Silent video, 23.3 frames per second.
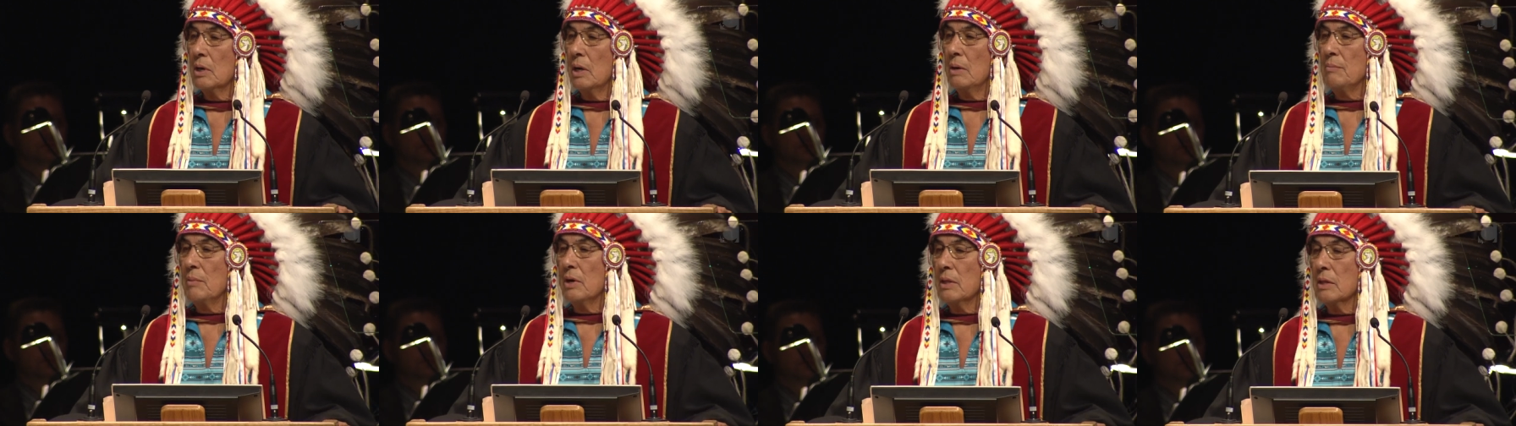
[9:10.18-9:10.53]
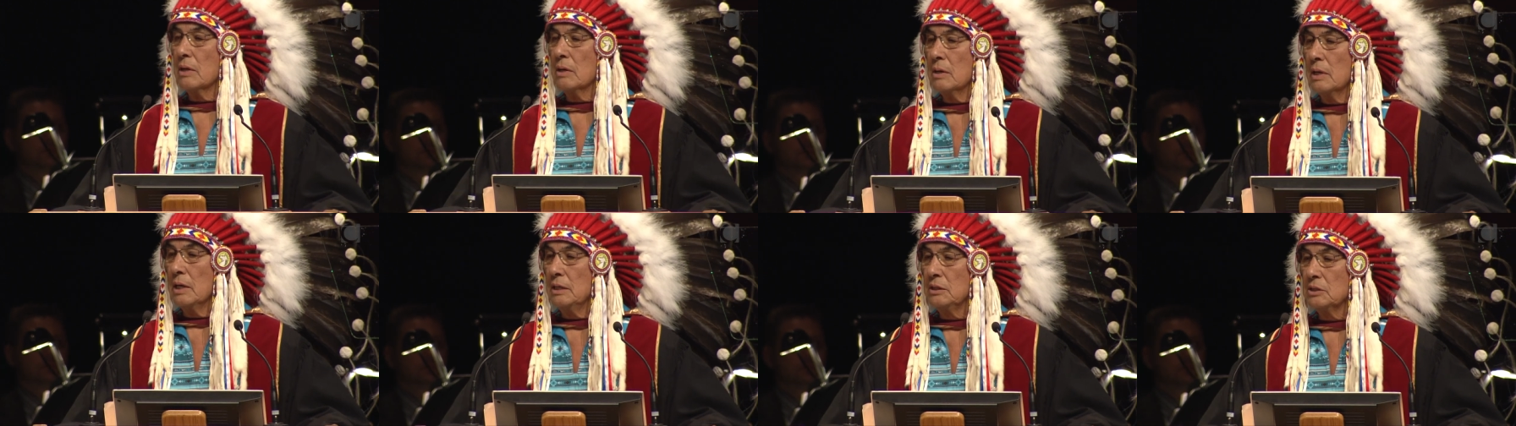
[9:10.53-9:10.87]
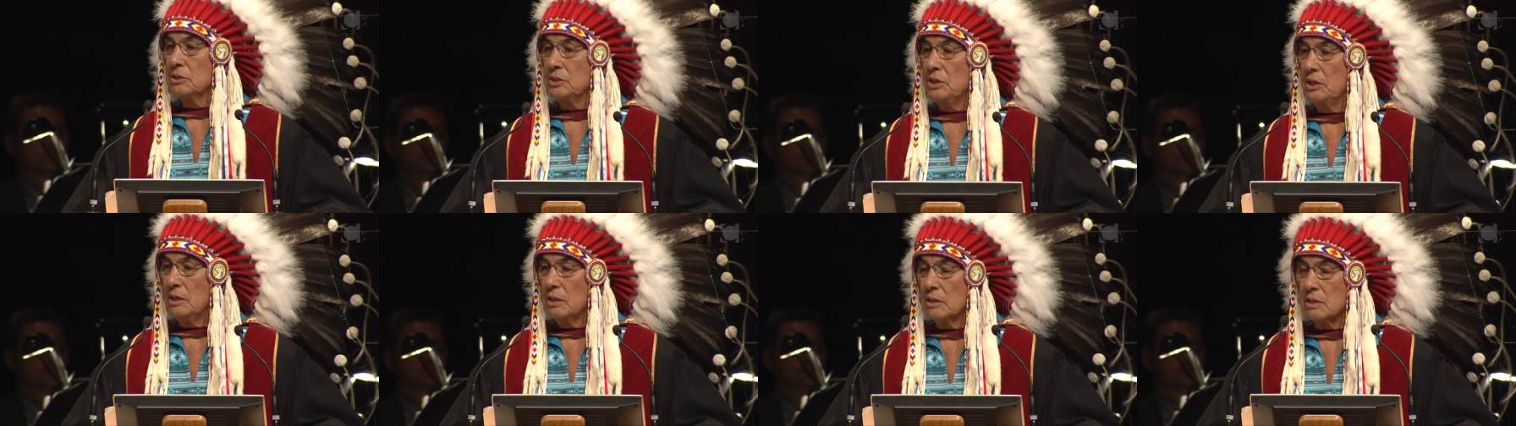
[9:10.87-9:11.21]
a mother in
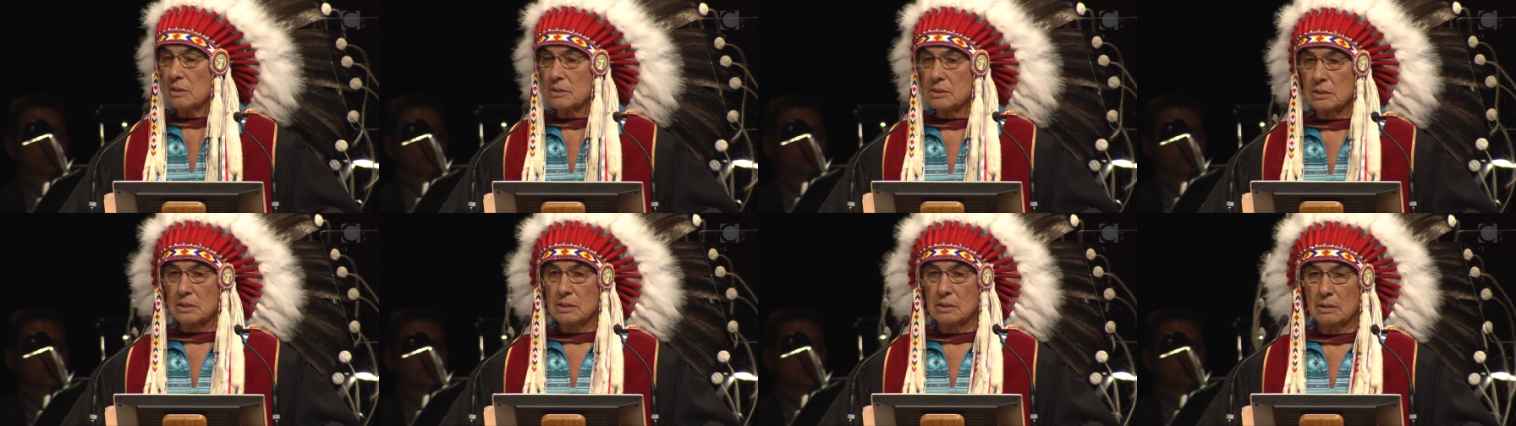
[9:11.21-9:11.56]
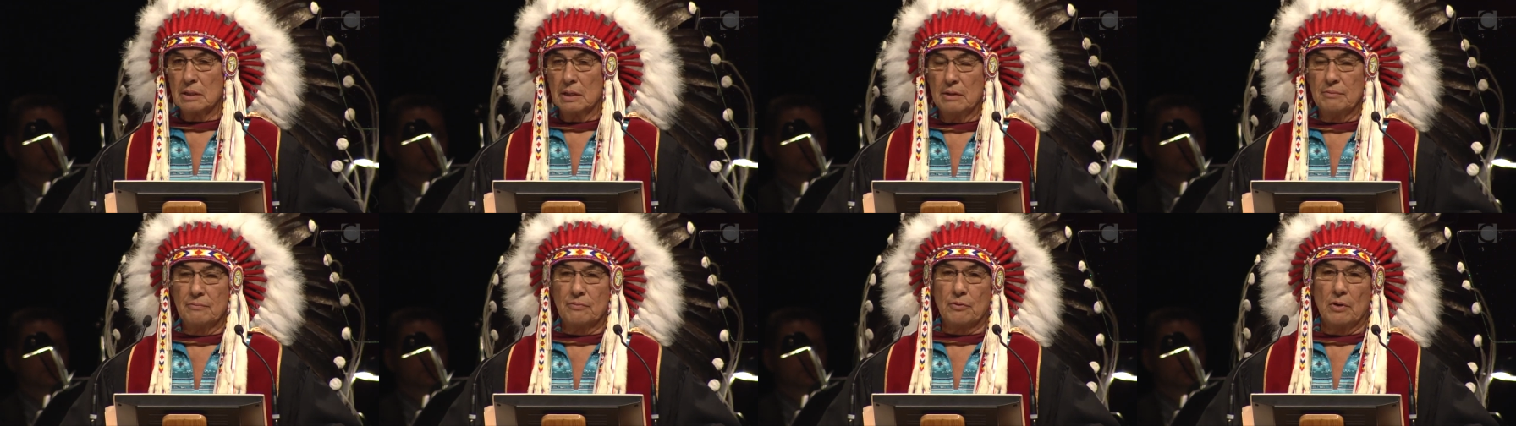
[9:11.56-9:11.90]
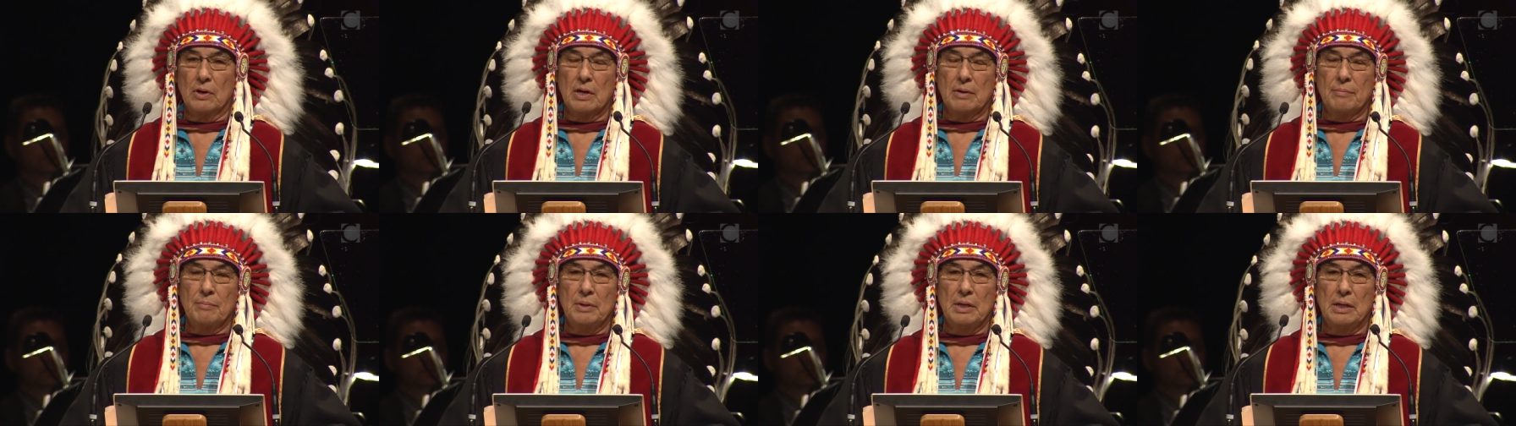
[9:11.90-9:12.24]
tears in
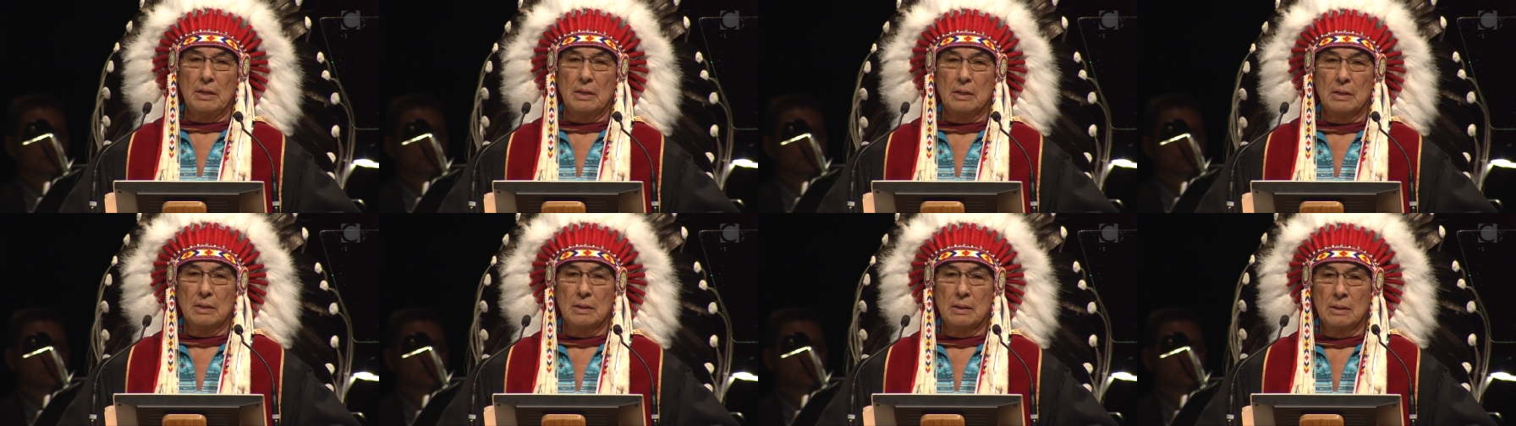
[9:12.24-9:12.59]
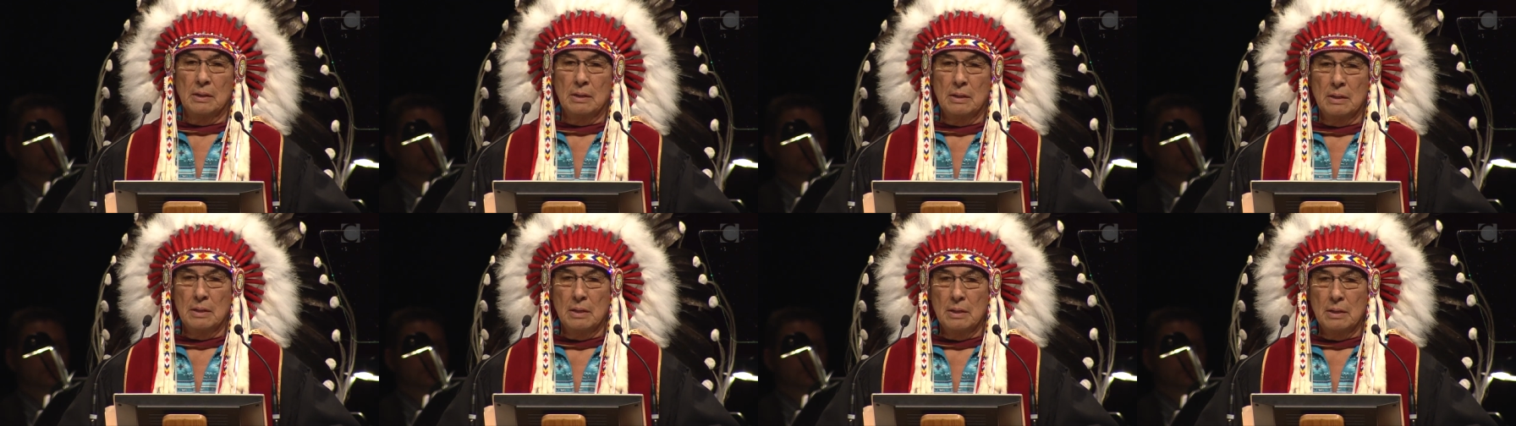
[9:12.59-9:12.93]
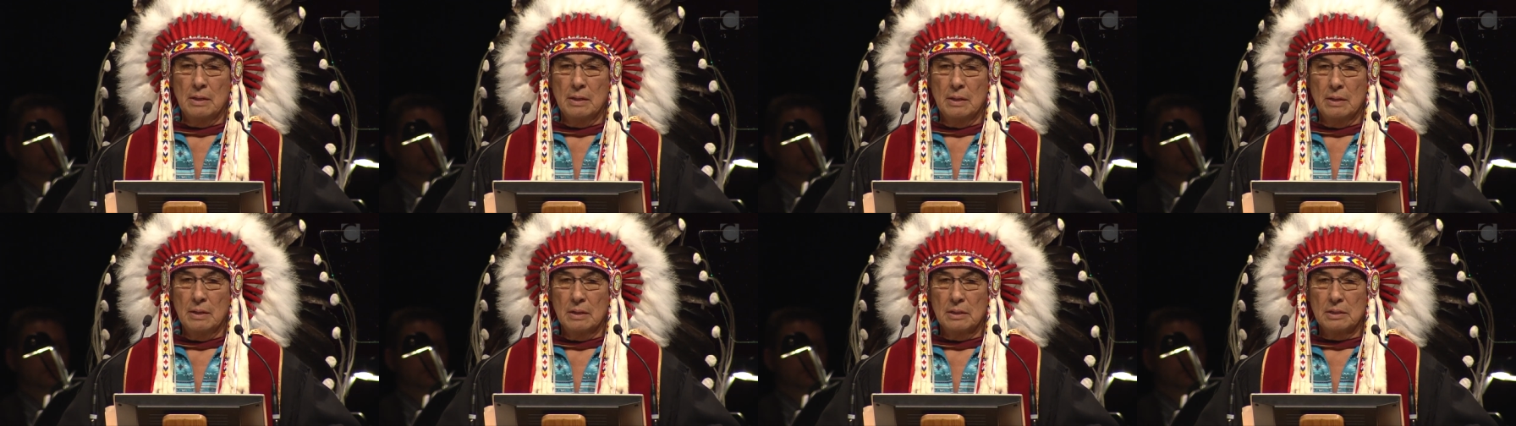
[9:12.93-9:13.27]
front of me
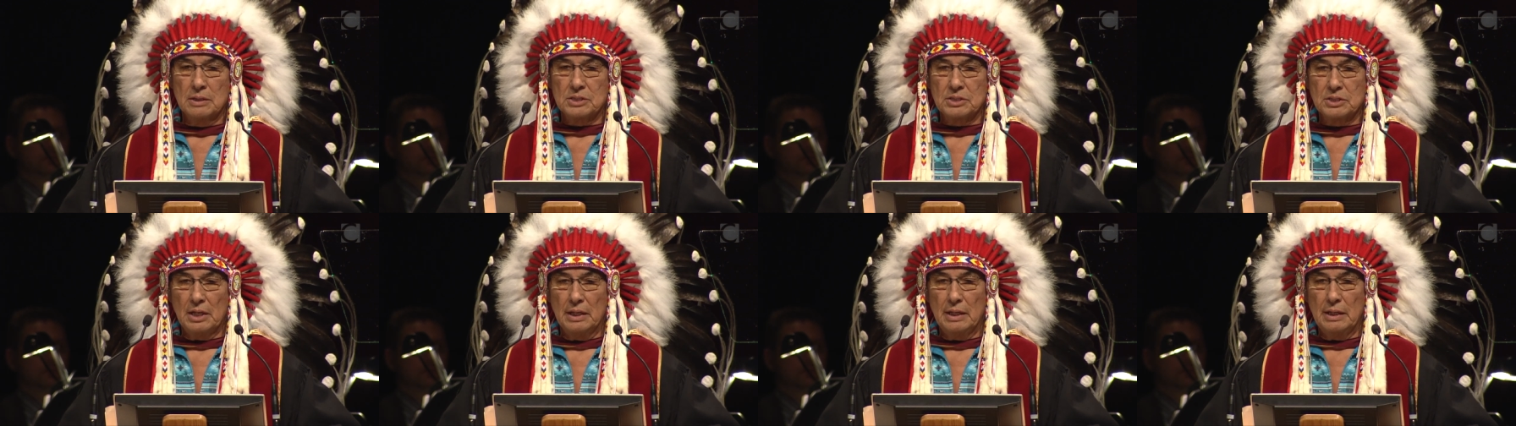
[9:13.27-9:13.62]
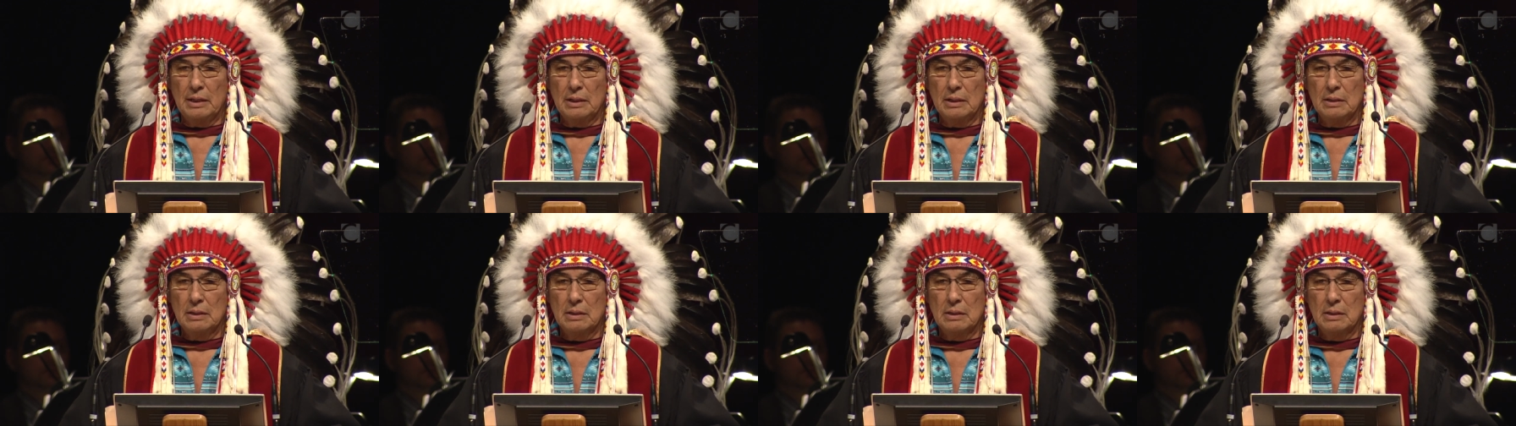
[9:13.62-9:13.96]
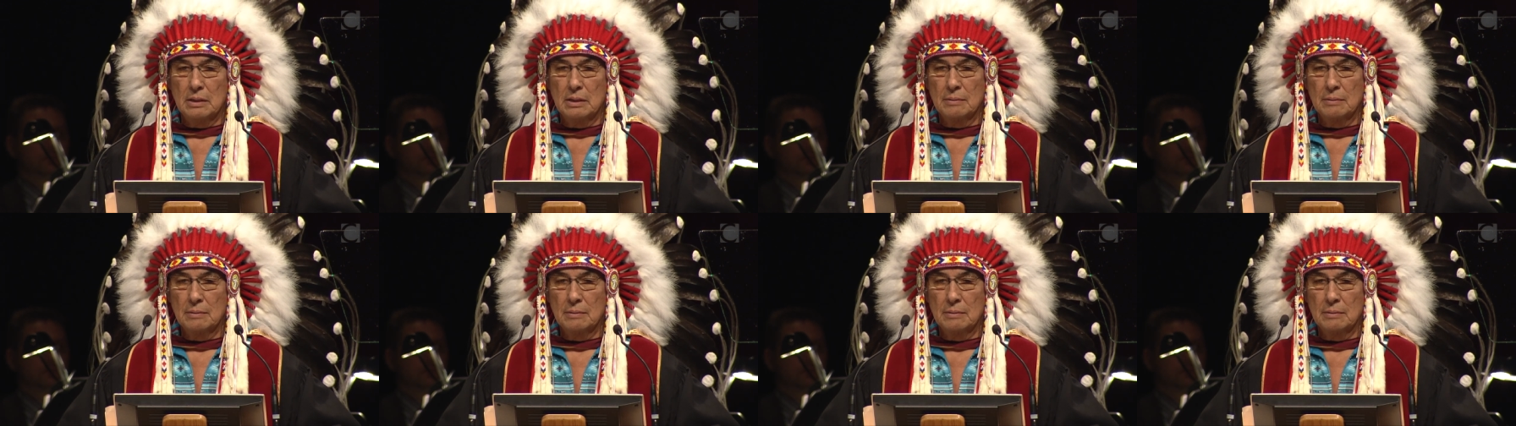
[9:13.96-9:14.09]
say,